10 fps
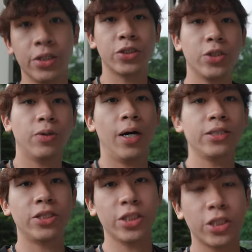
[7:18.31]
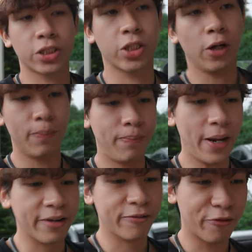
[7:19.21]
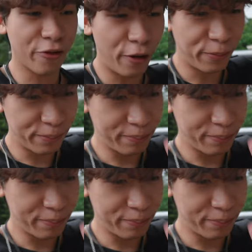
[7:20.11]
So I just got back from